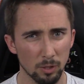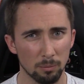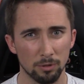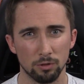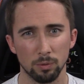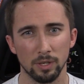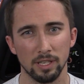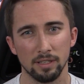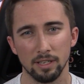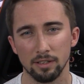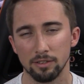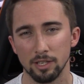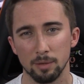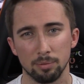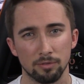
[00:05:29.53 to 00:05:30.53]
between
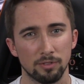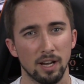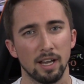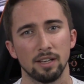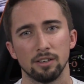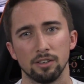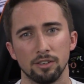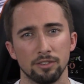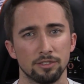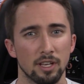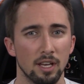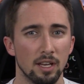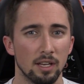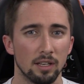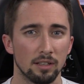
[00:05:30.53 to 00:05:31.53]
internet providers,
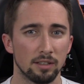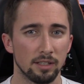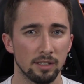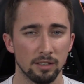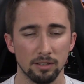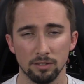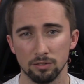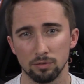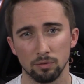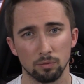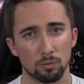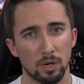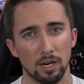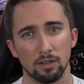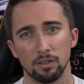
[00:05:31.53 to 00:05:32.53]
these
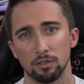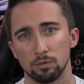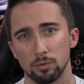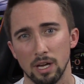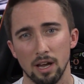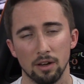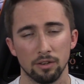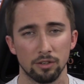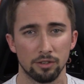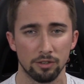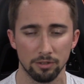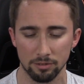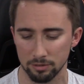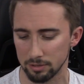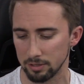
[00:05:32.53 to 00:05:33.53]
wireless
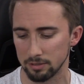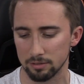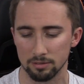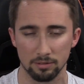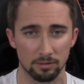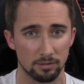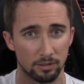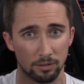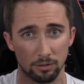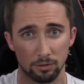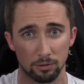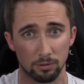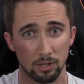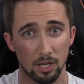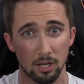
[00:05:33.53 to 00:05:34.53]
routers, these
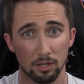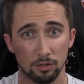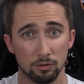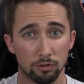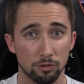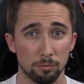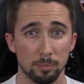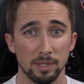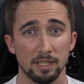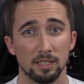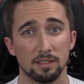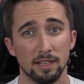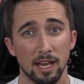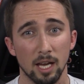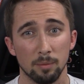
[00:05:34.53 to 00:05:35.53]
little
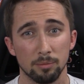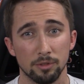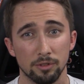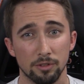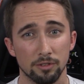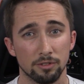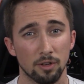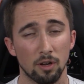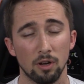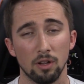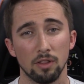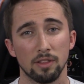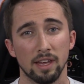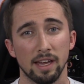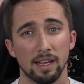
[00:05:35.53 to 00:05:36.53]
USB adapters,
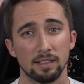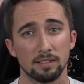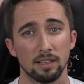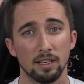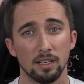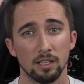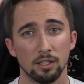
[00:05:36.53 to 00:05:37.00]
all that,